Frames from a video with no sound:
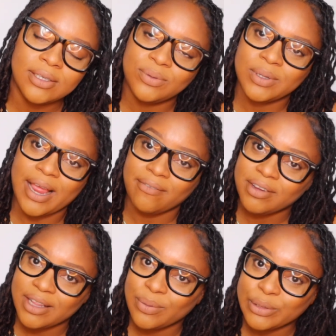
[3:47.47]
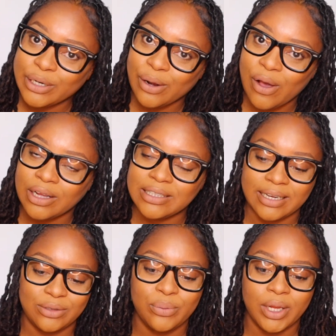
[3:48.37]
doing everything with your locks
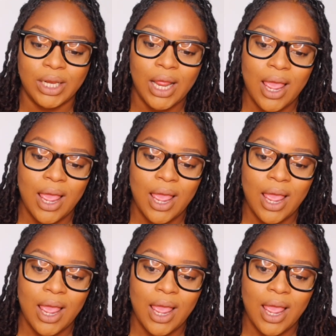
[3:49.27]
like do it